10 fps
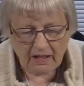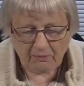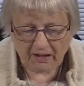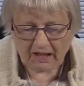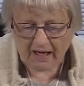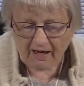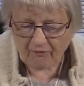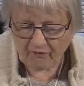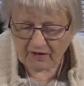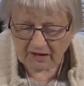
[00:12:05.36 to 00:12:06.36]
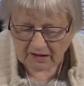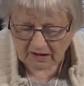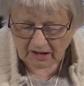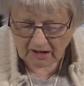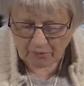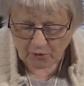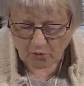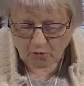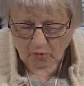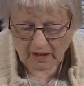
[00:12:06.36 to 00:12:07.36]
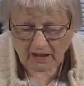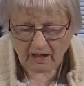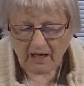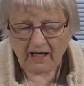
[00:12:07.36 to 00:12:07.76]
But caffeine can keep you awake,